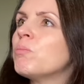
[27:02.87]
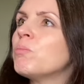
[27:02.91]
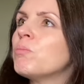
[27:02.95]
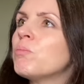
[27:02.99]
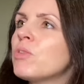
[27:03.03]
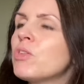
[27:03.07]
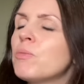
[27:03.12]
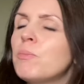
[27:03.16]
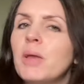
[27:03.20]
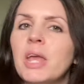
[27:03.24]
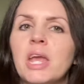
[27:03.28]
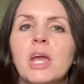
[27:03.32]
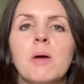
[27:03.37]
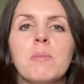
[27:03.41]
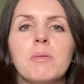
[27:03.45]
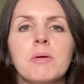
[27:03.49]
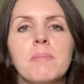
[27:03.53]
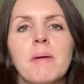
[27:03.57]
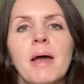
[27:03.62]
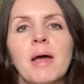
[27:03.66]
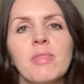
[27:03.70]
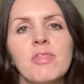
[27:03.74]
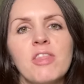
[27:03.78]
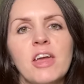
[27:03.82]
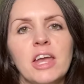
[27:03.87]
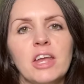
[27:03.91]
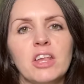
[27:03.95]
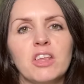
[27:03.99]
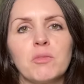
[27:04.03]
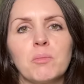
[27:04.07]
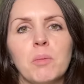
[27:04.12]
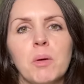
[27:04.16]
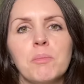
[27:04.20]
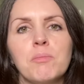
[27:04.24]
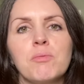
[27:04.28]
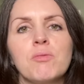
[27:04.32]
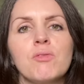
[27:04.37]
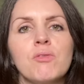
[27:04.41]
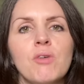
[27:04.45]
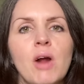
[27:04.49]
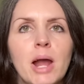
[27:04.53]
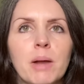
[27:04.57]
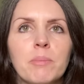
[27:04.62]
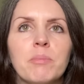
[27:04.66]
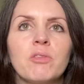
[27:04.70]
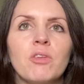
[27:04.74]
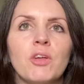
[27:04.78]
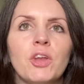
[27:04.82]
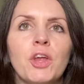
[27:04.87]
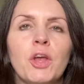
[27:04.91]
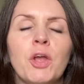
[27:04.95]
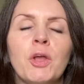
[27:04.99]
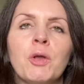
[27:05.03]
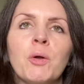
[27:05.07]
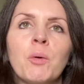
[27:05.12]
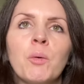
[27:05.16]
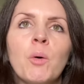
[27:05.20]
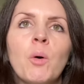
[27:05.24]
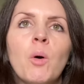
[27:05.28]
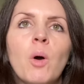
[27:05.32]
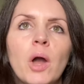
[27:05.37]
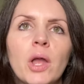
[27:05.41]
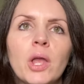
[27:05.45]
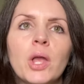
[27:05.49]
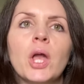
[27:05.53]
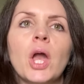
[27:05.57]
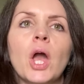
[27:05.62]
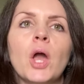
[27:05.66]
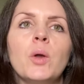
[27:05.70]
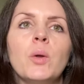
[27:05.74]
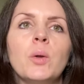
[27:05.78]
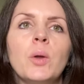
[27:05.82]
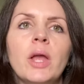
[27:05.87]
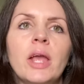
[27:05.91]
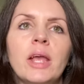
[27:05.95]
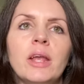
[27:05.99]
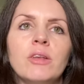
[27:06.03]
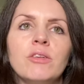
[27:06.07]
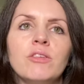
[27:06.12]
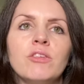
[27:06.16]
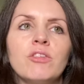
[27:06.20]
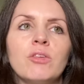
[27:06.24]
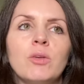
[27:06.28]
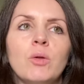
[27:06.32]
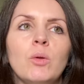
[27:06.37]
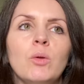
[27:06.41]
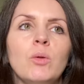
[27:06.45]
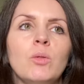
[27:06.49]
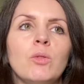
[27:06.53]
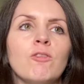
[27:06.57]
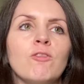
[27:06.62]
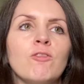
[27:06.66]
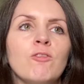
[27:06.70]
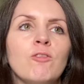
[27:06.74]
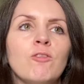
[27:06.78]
speak up about things, but perhaps I don't quite go into